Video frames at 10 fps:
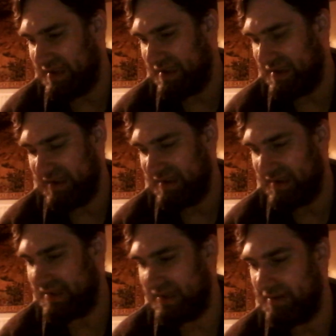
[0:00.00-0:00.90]

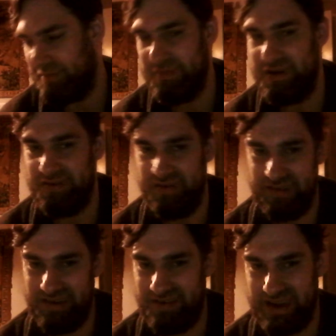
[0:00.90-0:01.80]
As I said, Mill
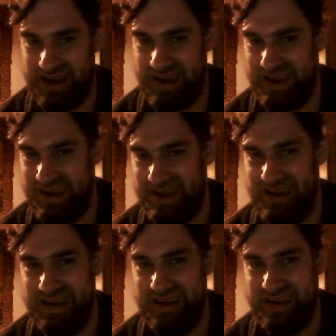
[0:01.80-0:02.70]
is okay.